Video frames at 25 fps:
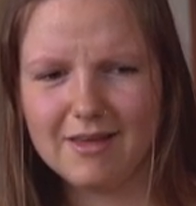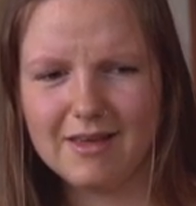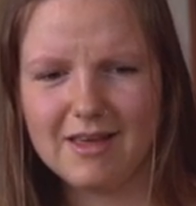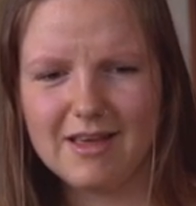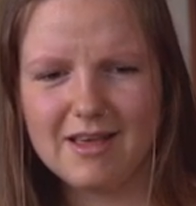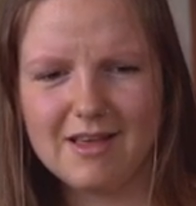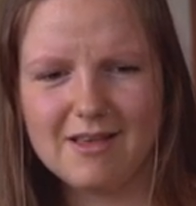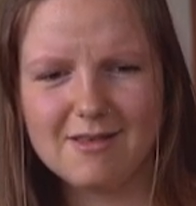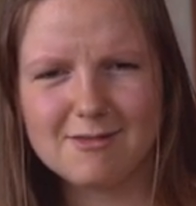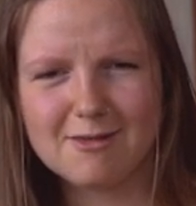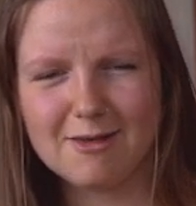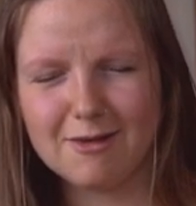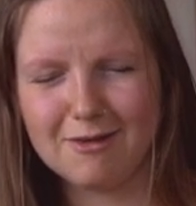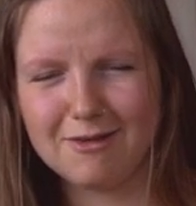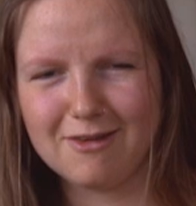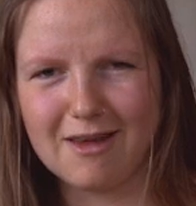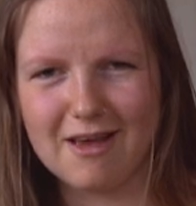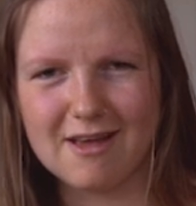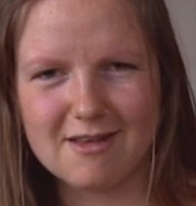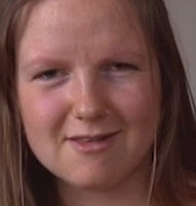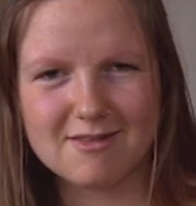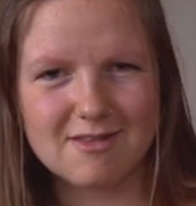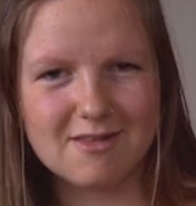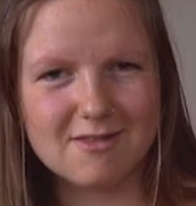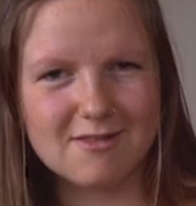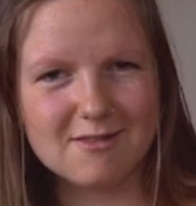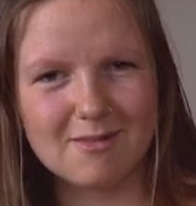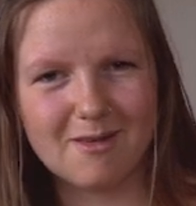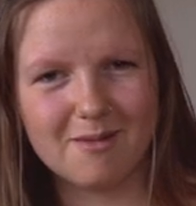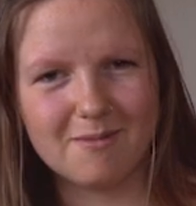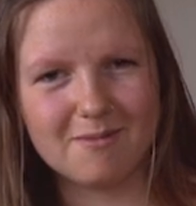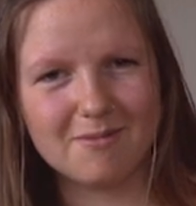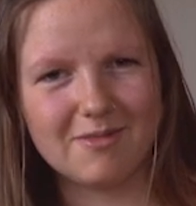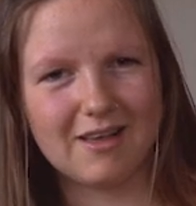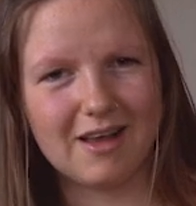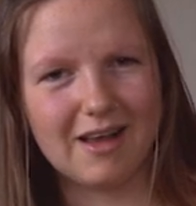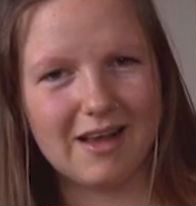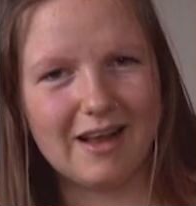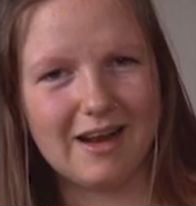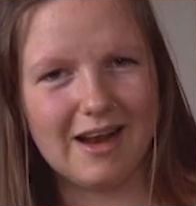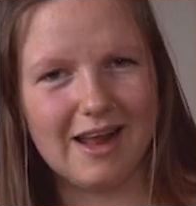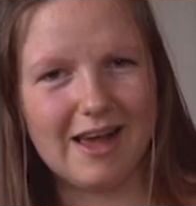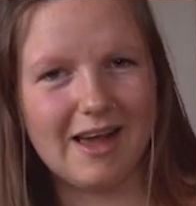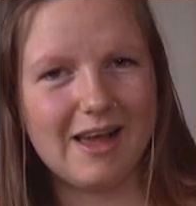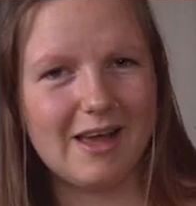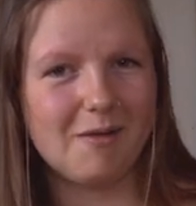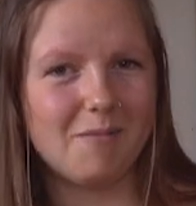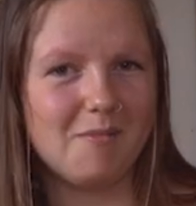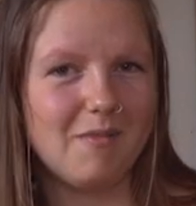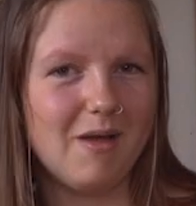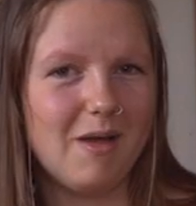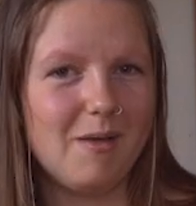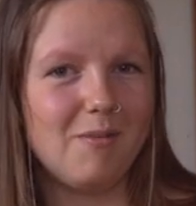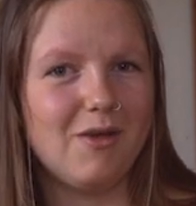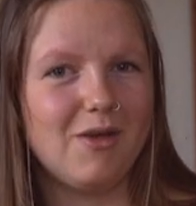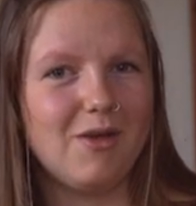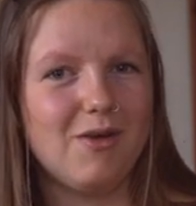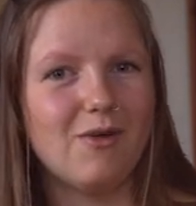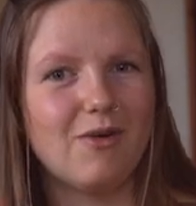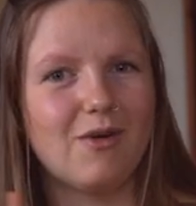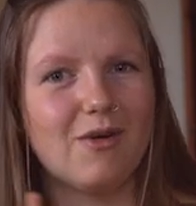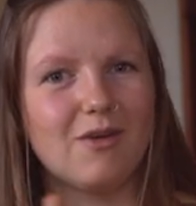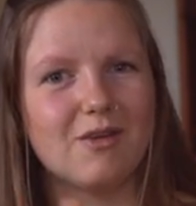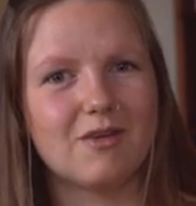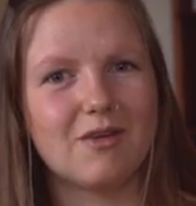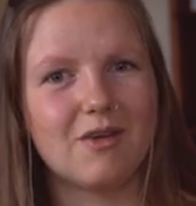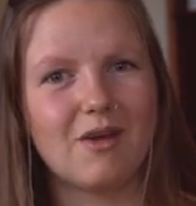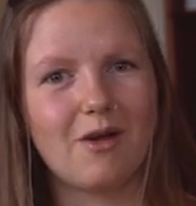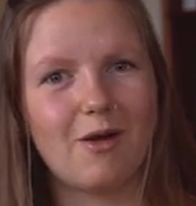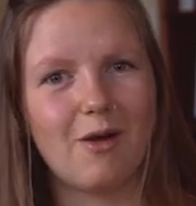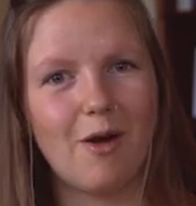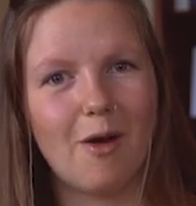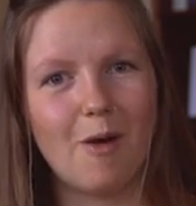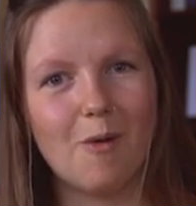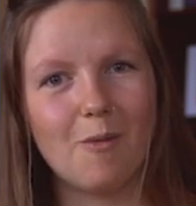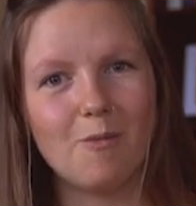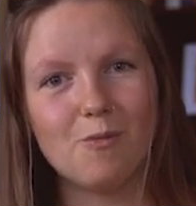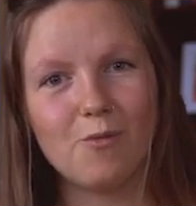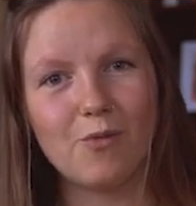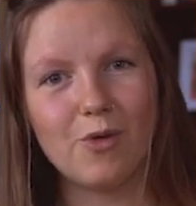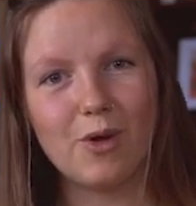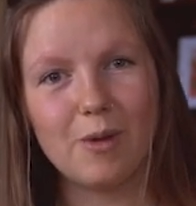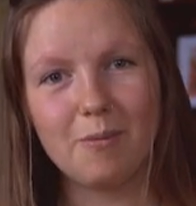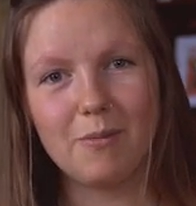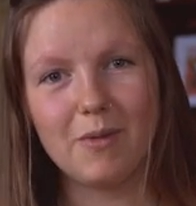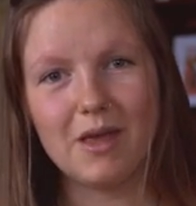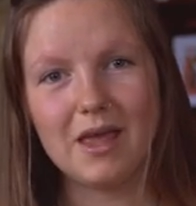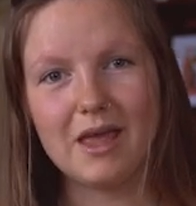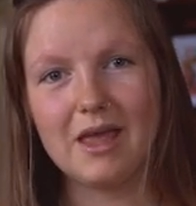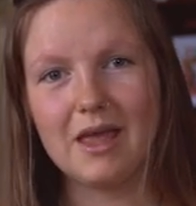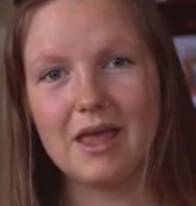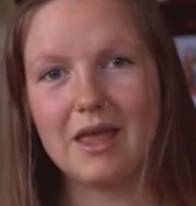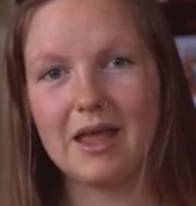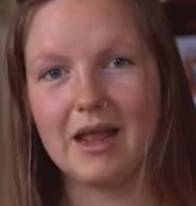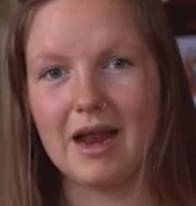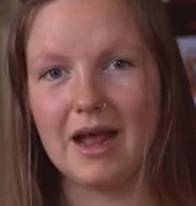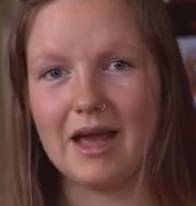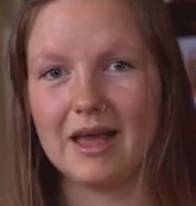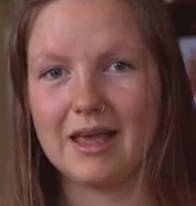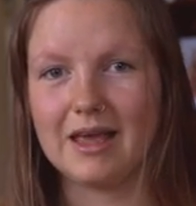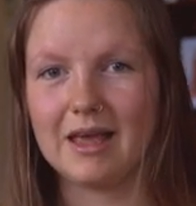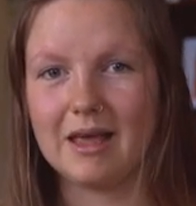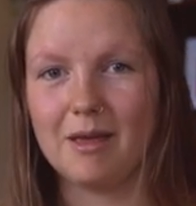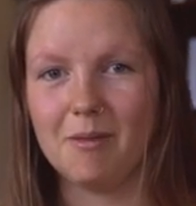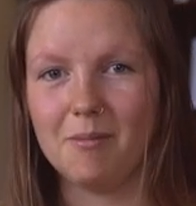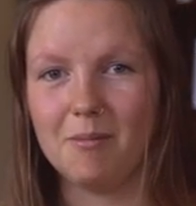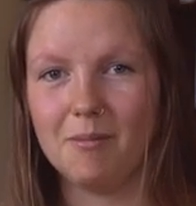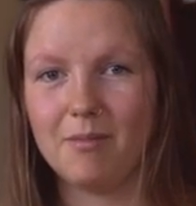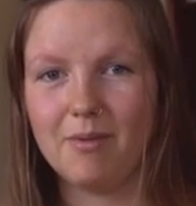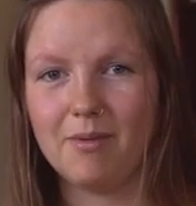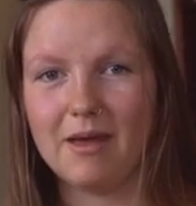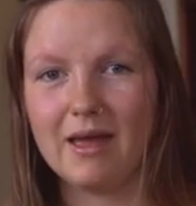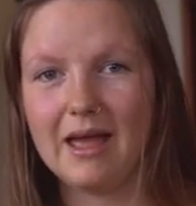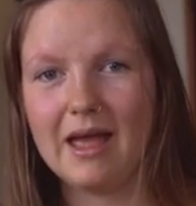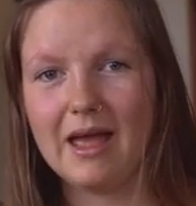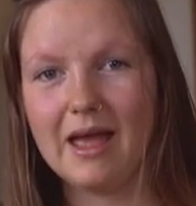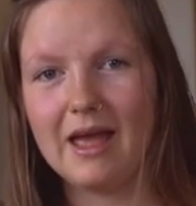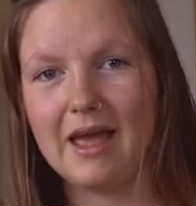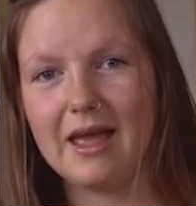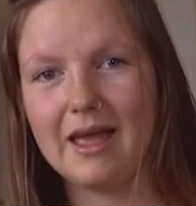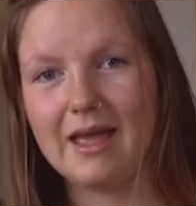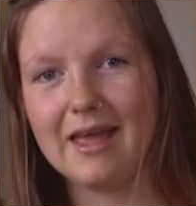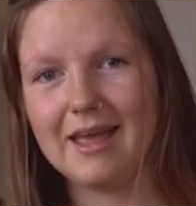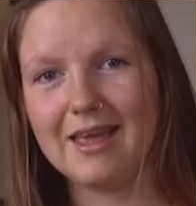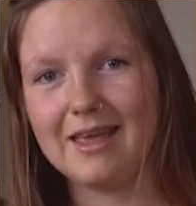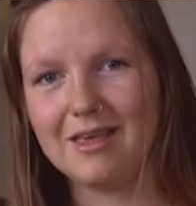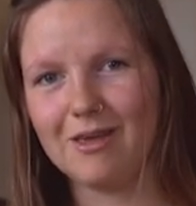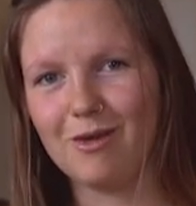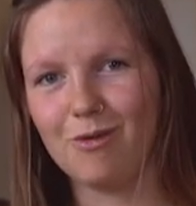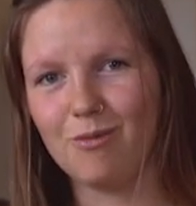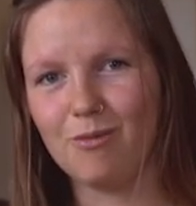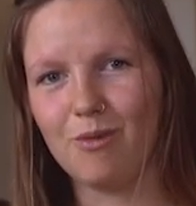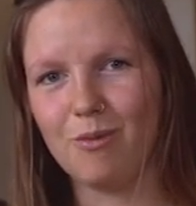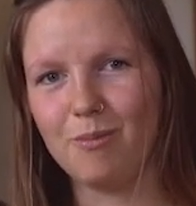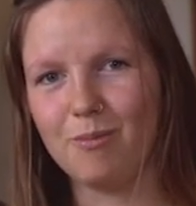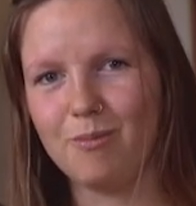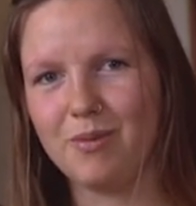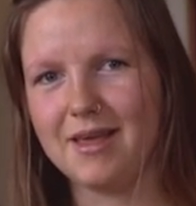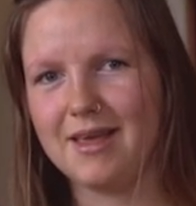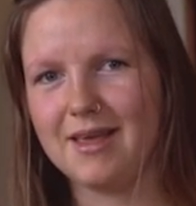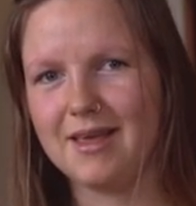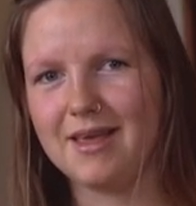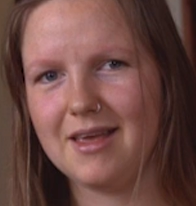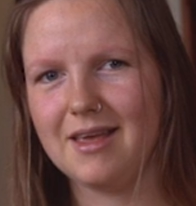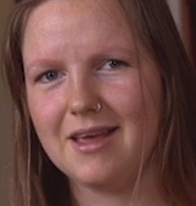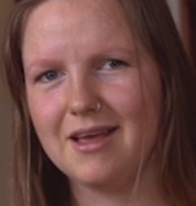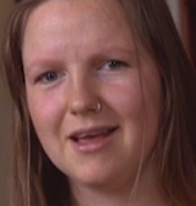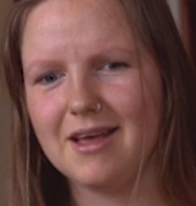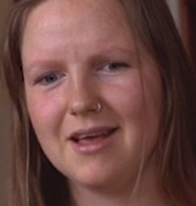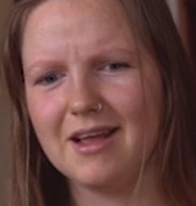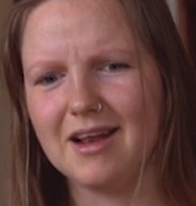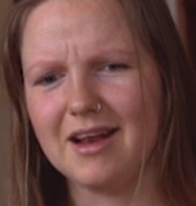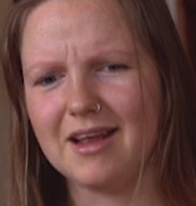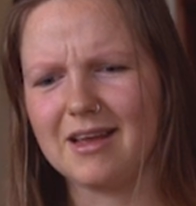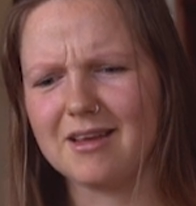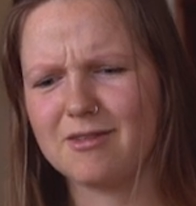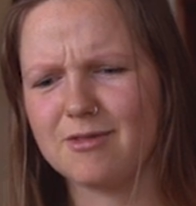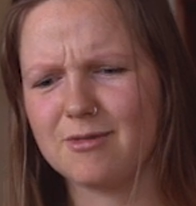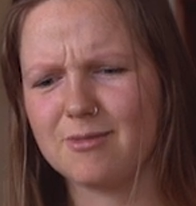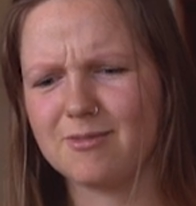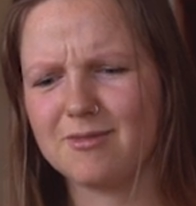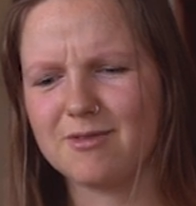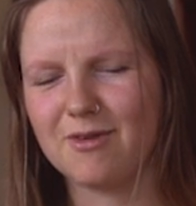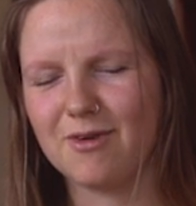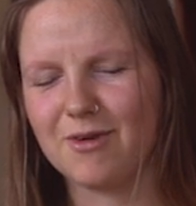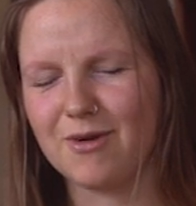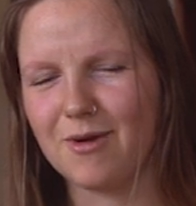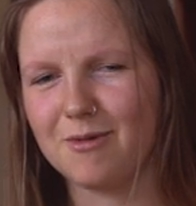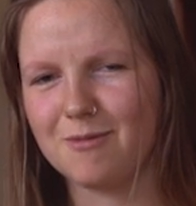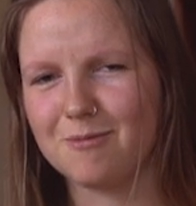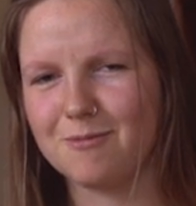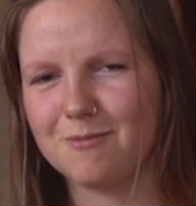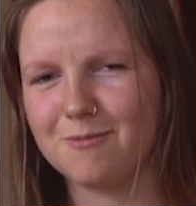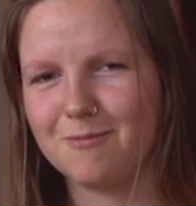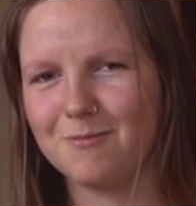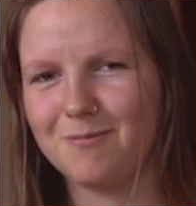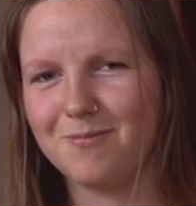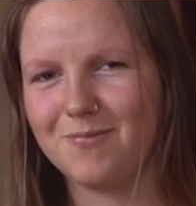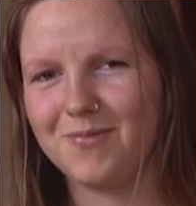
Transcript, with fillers: he suggested something like maybe you could come with me and I can pay and you will be like some sort of